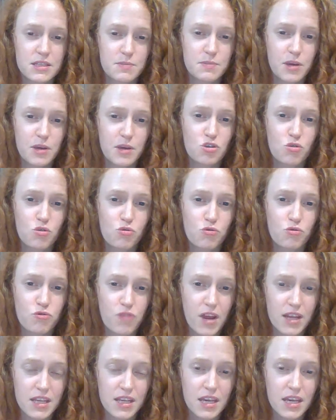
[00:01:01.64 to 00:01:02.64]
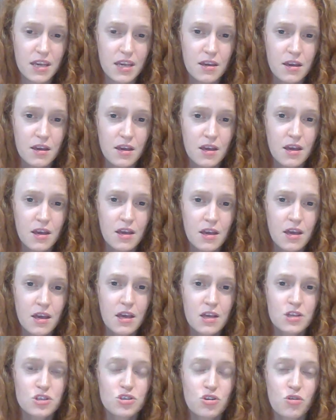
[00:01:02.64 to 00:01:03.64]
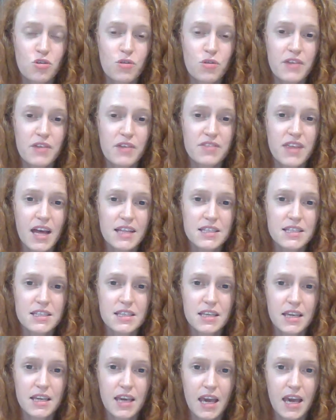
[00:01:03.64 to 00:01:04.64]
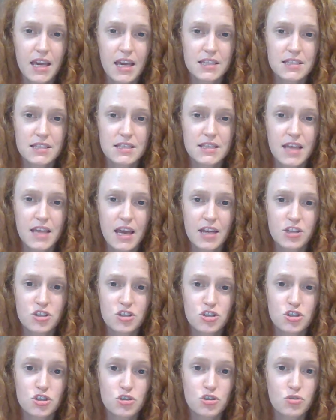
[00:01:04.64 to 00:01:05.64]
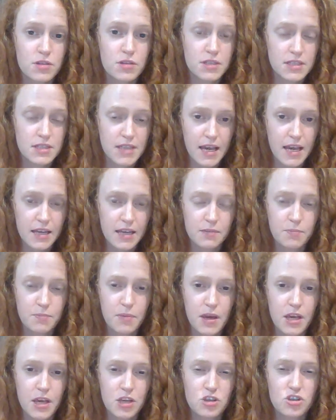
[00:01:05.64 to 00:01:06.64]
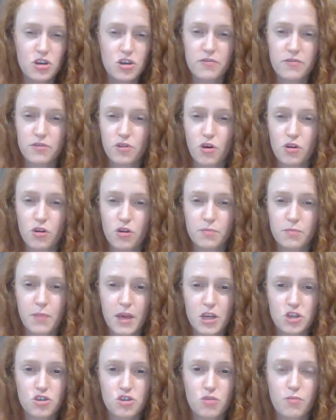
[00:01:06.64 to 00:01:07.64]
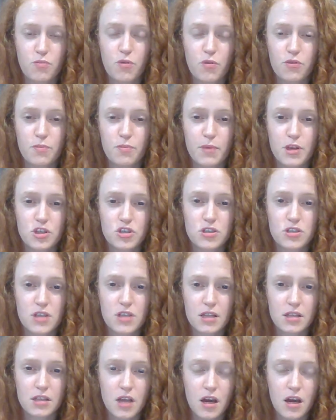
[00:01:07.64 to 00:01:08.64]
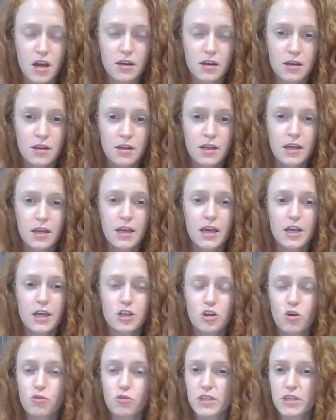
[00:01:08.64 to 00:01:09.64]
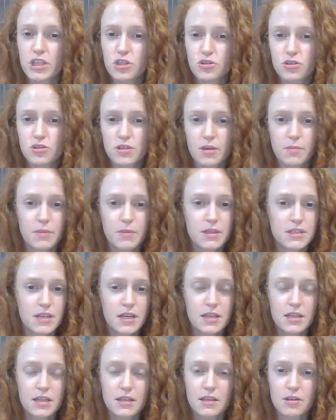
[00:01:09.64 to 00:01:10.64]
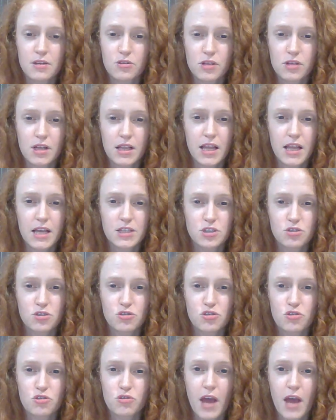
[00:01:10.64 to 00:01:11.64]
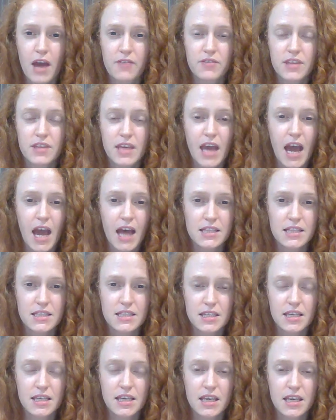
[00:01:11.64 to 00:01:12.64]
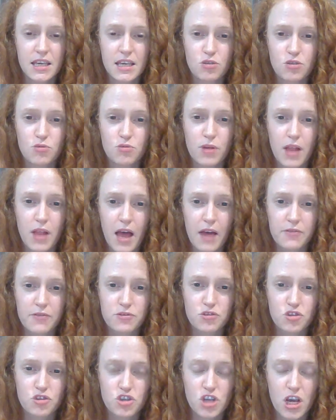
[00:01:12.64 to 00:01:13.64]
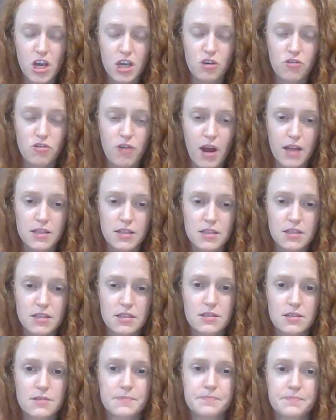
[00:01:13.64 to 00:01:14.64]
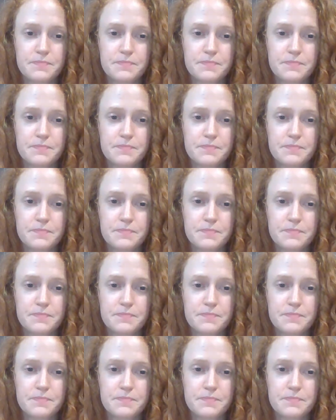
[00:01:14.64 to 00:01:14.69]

page already. So if that's the case, then just do the second page. If not, make sure both pages are done. No need to submit anything on ClassDojo. You have the answer key. You will have to check your answers.